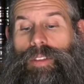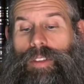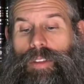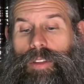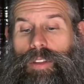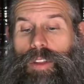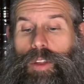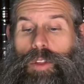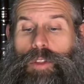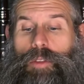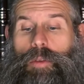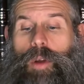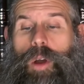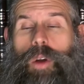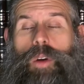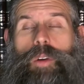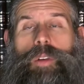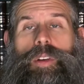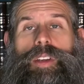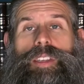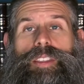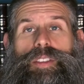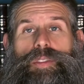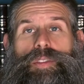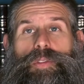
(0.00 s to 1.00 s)
The throne
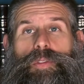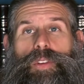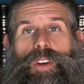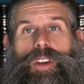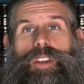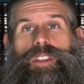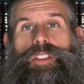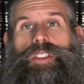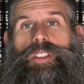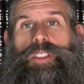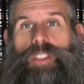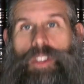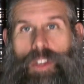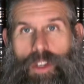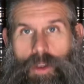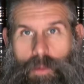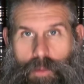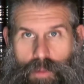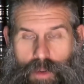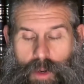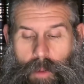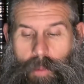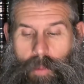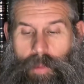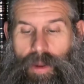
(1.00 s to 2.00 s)
is first
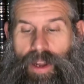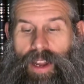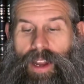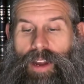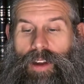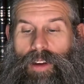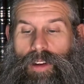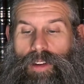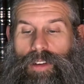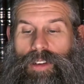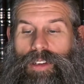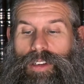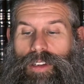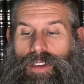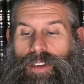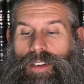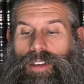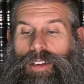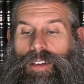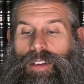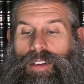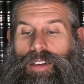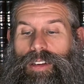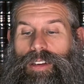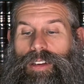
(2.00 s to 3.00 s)
prepared,
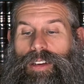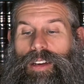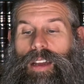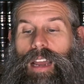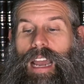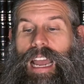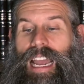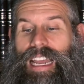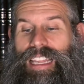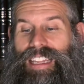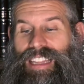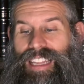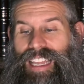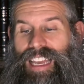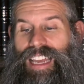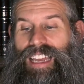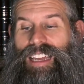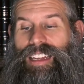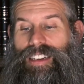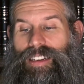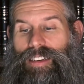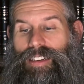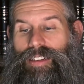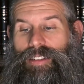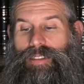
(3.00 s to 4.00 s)
and
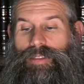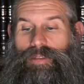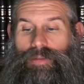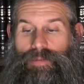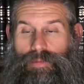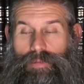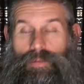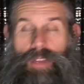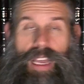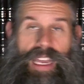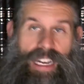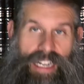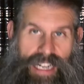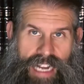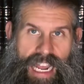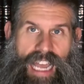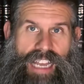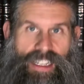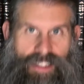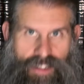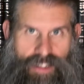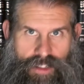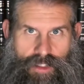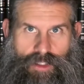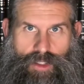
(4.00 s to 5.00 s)
it
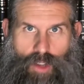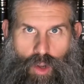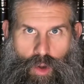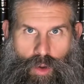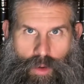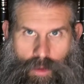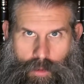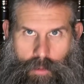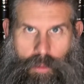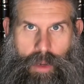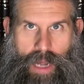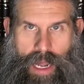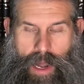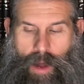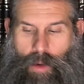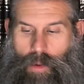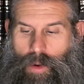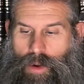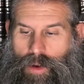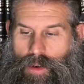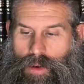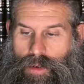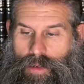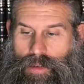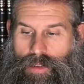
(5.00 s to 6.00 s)
has its own
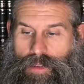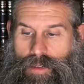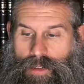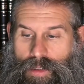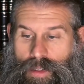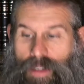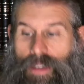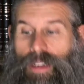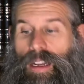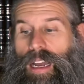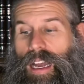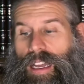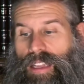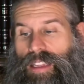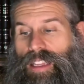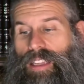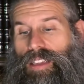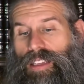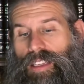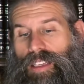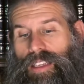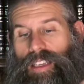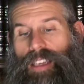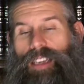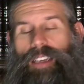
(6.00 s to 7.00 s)
power, and then
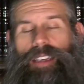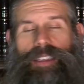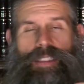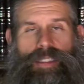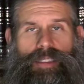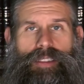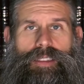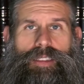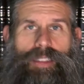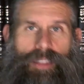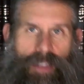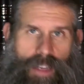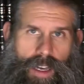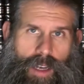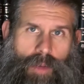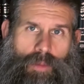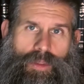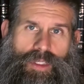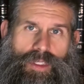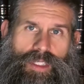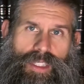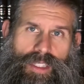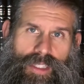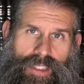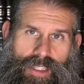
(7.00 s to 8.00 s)
the king
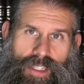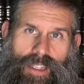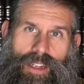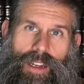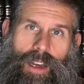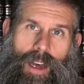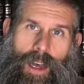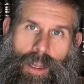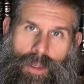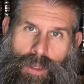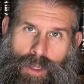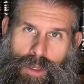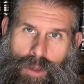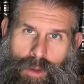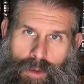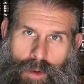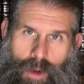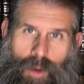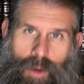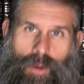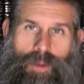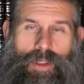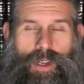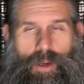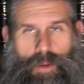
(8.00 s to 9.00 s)
comes to sit on the
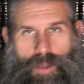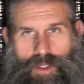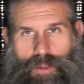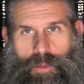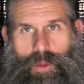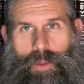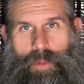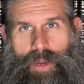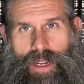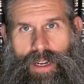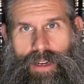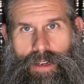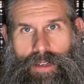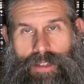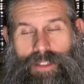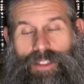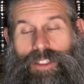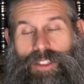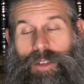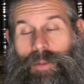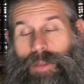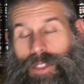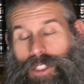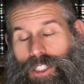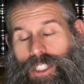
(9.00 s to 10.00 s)
throne that was prepared.
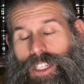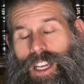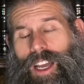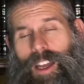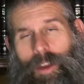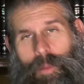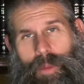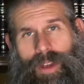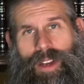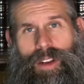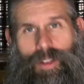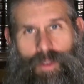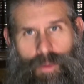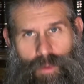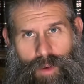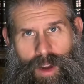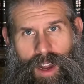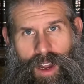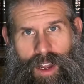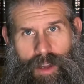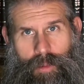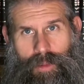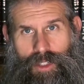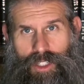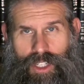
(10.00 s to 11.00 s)
So Mashiach ben
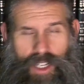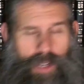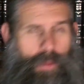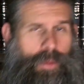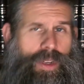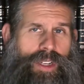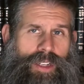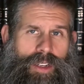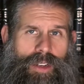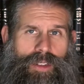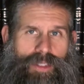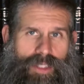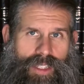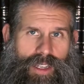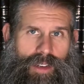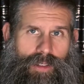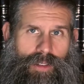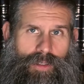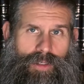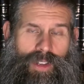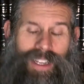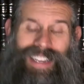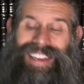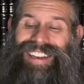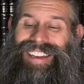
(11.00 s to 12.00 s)
Ephraim, Mashiach ben Yosef,
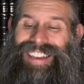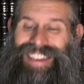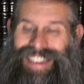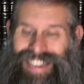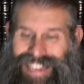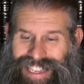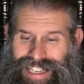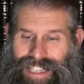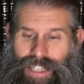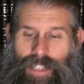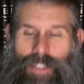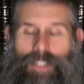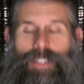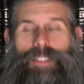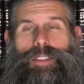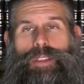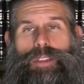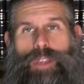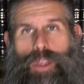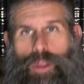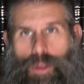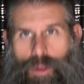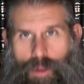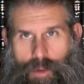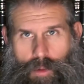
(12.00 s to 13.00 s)
is
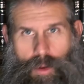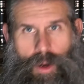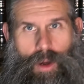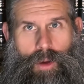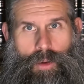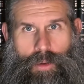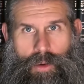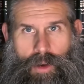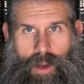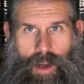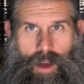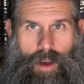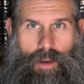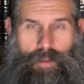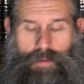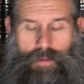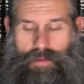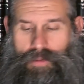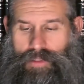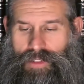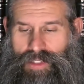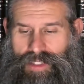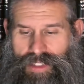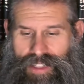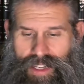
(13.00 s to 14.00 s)
the throne of
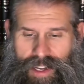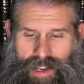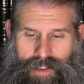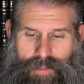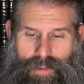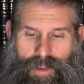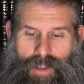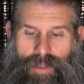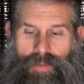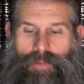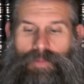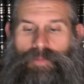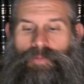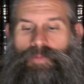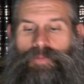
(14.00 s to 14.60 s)
David.